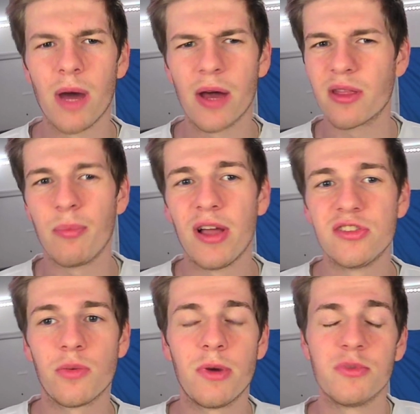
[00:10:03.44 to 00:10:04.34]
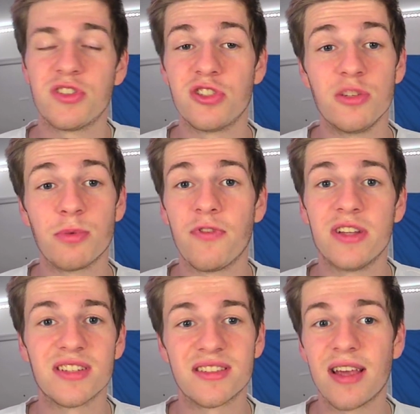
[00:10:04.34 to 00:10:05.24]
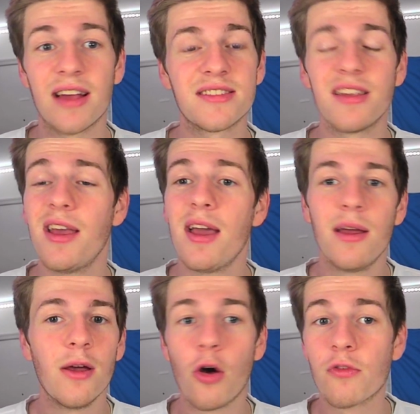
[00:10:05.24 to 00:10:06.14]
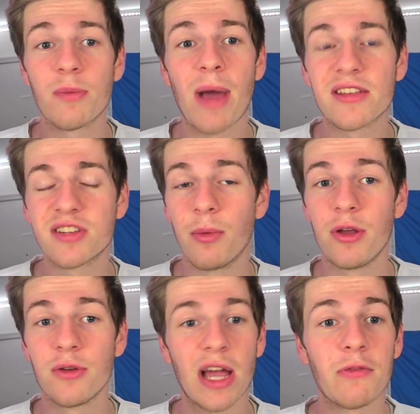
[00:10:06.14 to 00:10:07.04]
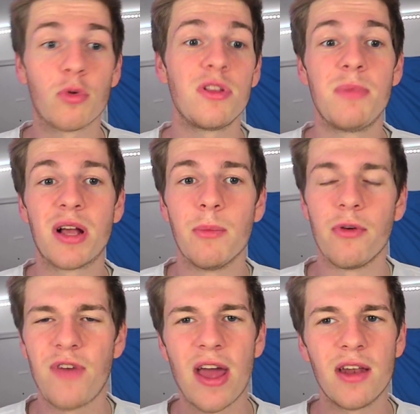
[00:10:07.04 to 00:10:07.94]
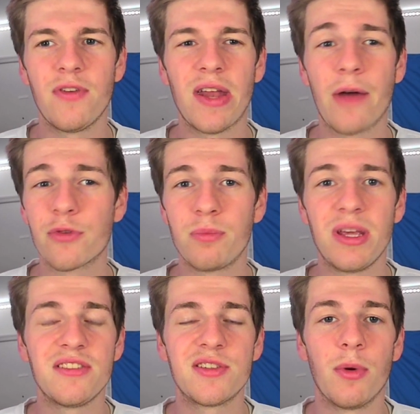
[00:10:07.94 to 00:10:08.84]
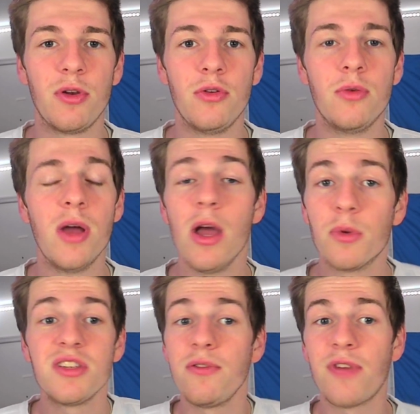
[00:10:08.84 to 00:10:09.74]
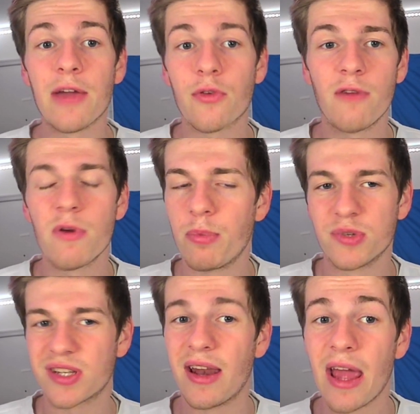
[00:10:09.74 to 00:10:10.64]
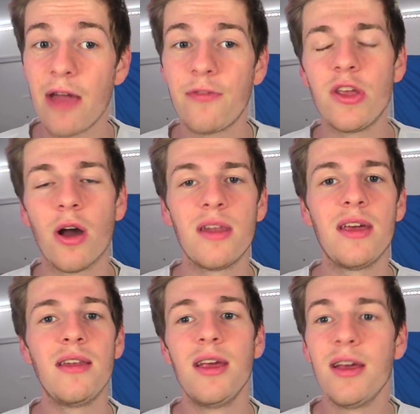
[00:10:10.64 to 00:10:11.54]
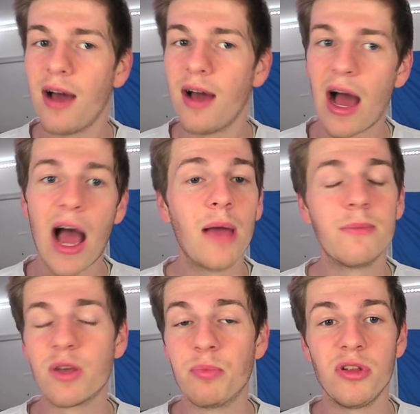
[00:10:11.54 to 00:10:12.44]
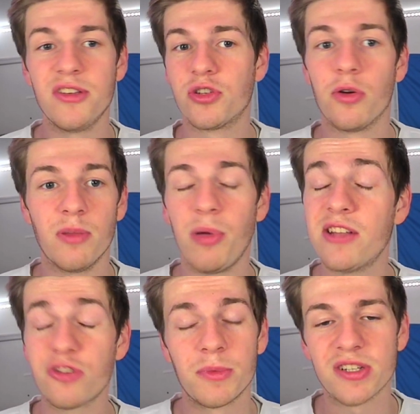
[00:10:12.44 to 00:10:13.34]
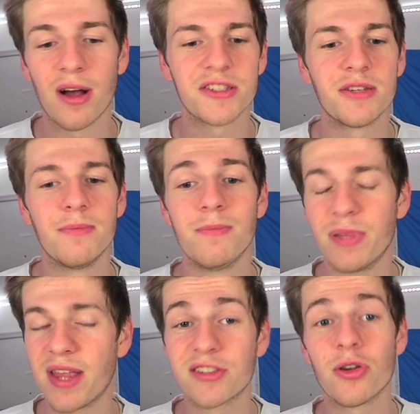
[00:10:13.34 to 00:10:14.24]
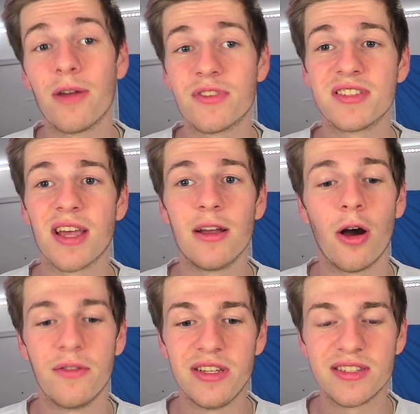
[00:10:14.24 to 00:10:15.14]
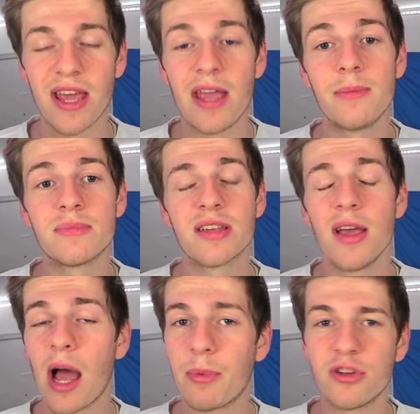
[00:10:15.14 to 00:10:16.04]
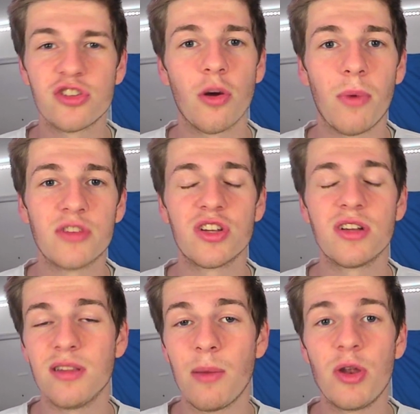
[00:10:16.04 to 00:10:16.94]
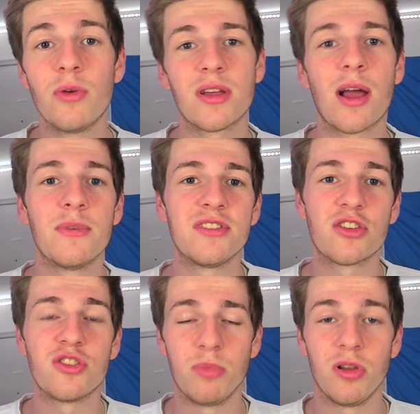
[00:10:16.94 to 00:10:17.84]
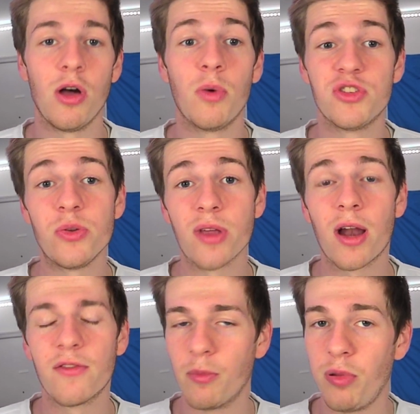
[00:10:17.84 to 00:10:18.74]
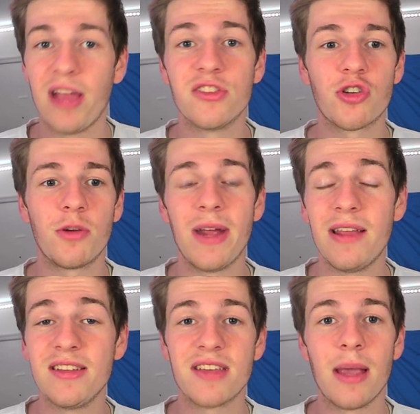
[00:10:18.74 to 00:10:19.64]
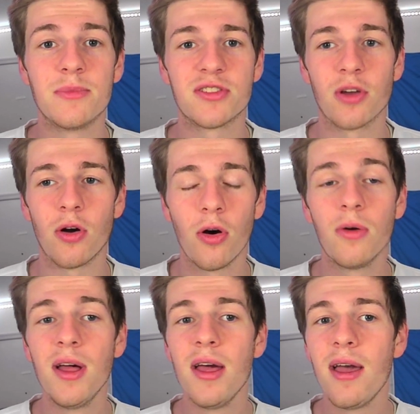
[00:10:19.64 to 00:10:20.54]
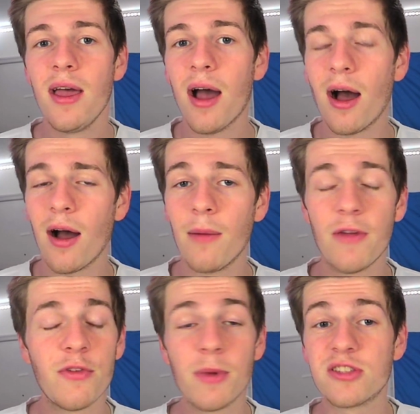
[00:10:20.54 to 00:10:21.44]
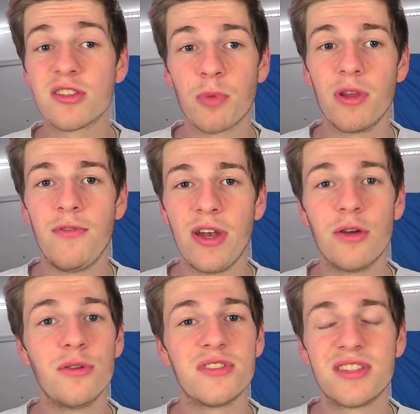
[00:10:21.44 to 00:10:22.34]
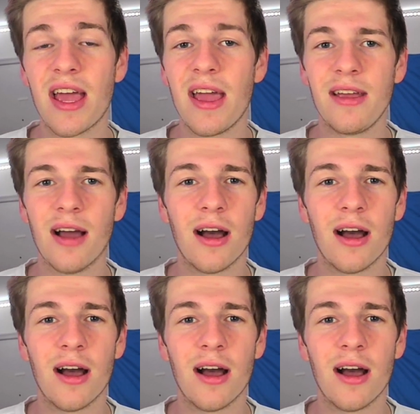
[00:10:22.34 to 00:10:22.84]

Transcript: I think the play-in tournament was a super fun success. Over the past couple years, I've really become a fan of it after being someone who was in favor of it, but was kind of iffy on it. I am completely sold. The play-in tournament's awesome, but that's all I have to say on these games. I appreciate y'all watching. Let me know in the comment section below what you thought of the play-in tournament and these games as a whole. If you made it to this point in the video, say